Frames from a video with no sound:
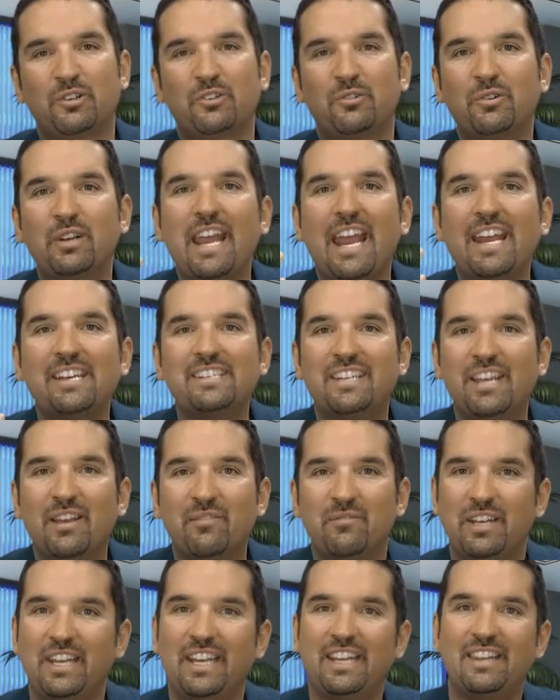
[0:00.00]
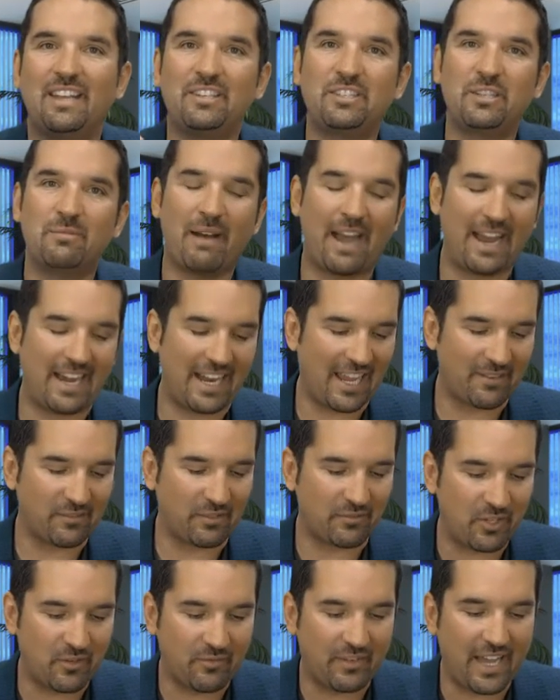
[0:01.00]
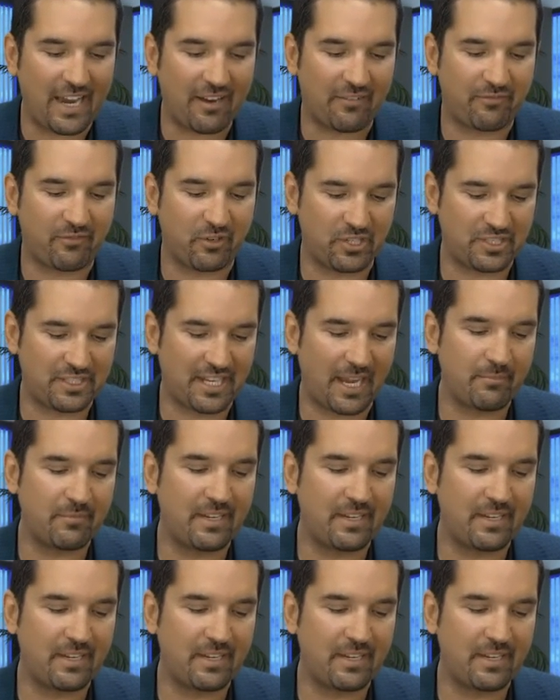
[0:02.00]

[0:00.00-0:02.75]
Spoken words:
creativity that you might have. If you've got a first-time